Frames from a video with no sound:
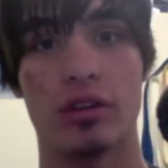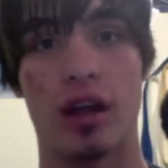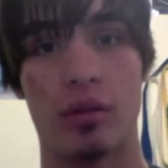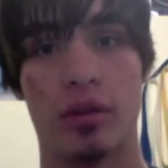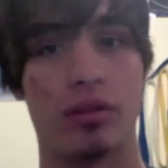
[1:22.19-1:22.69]
It's
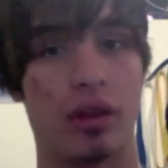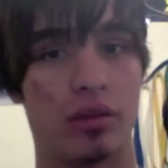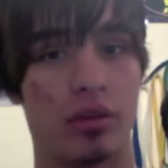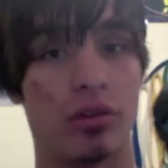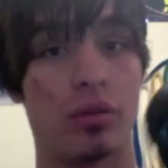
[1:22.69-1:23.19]
not a mid
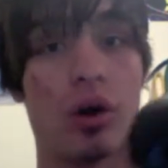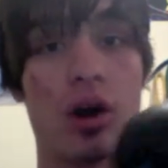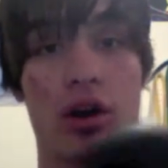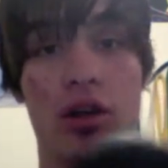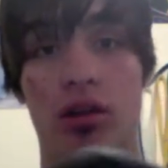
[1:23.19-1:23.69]
flex boot. It's a
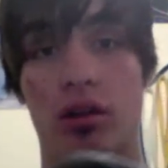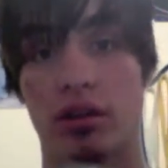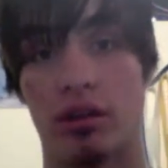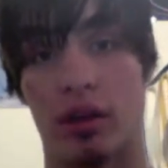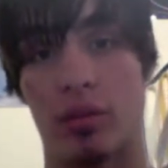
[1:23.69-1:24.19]
park.
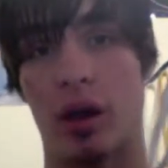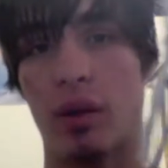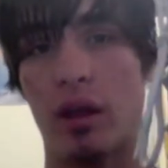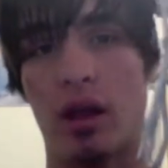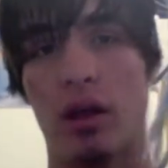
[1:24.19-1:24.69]
It's like
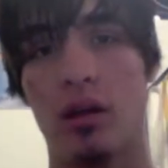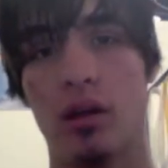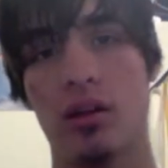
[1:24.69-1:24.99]
probably a